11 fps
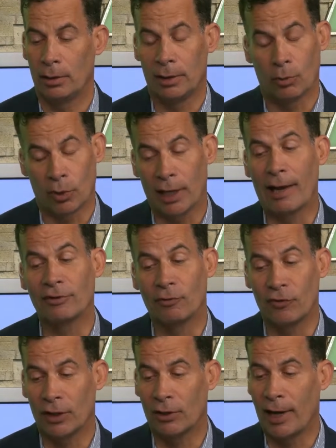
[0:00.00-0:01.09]
we're going to have to
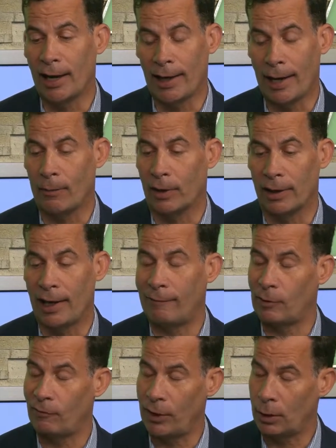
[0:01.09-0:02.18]
figure out how we're going to have
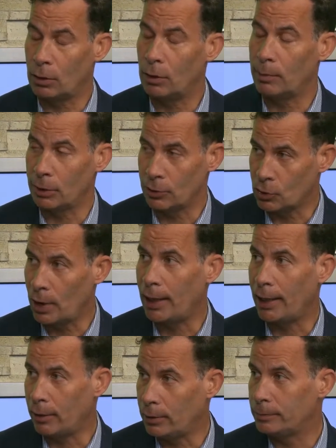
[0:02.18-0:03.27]
a fair criminal
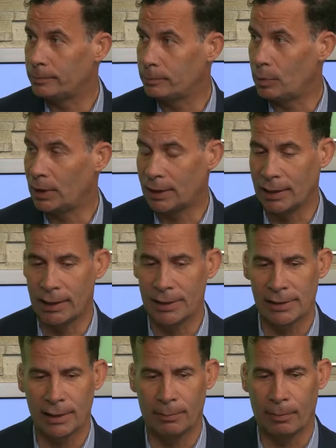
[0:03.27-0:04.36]
trial,
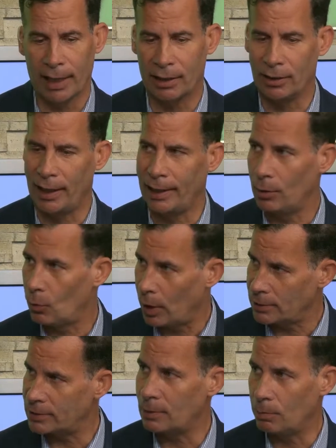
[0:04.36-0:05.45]
because my client
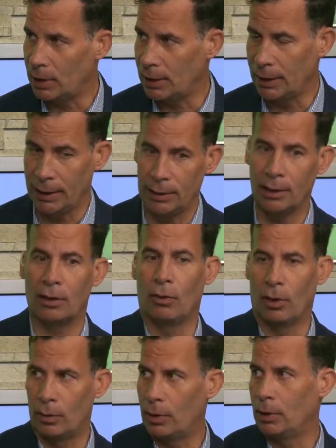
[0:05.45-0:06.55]
wants to be in the
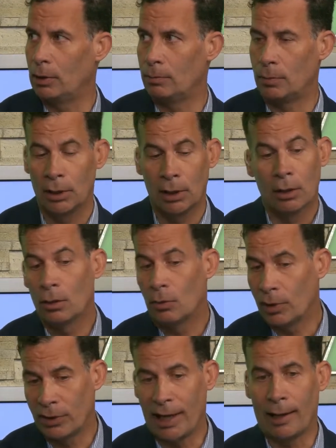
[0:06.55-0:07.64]
courtroom
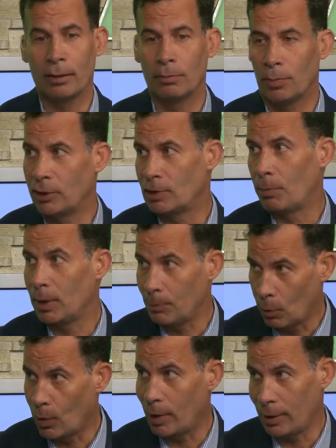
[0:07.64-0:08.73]
without a bunch of
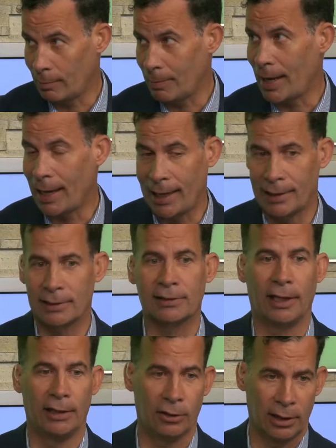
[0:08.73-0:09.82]
people wearing masks,
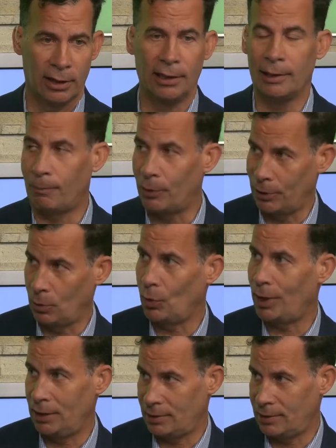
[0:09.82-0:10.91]
and you're going to need to put your
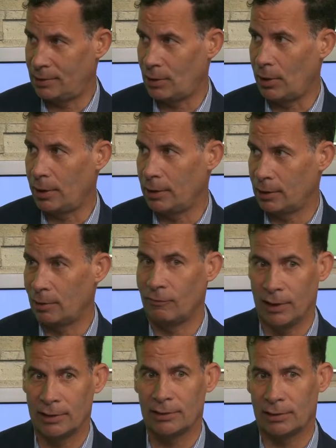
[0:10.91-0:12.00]
witnesses on and
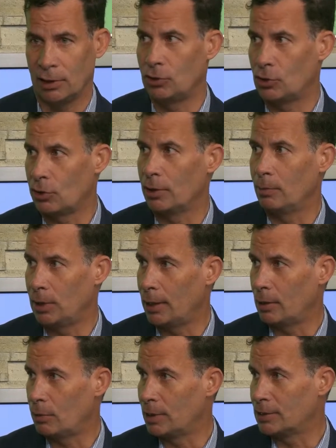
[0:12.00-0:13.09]
convince a jury
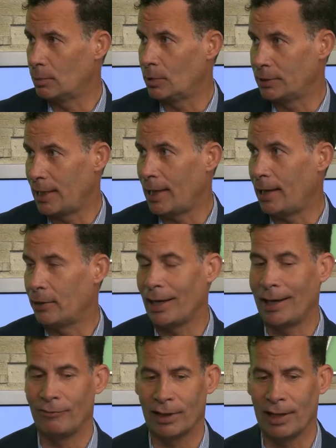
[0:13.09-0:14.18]
beyond a reasonable doubt.
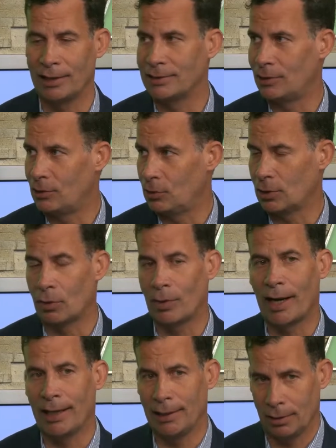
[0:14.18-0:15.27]
I have a constitutional
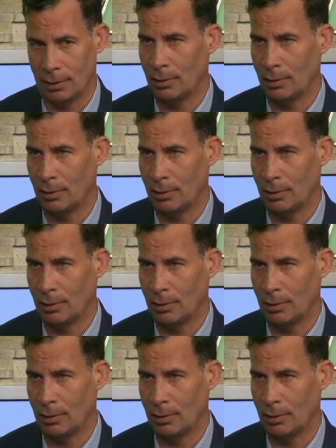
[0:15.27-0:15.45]
right